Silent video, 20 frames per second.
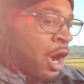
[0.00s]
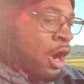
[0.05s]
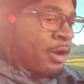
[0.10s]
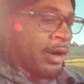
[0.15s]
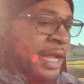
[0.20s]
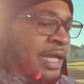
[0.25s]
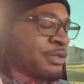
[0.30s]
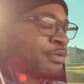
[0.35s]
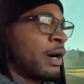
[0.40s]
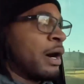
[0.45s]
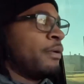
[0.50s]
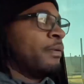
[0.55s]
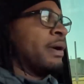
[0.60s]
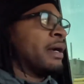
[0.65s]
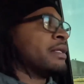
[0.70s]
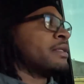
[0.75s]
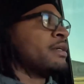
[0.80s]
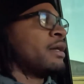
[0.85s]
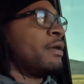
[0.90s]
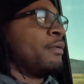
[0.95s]
Oh, that's what I
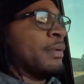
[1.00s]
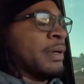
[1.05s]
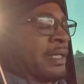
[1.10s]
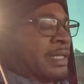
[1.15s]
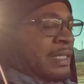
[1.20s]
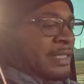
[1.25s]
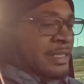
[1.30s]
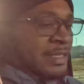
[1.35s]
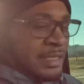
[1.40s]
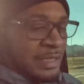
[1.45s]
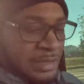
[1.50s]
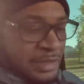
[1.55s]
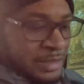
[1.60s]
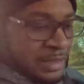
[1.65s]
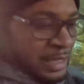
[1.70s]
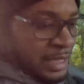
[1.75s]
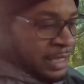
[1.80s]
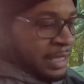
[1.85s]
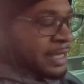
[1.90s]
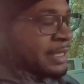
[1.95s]
want to do. I want to get this
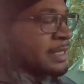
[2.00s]
uh,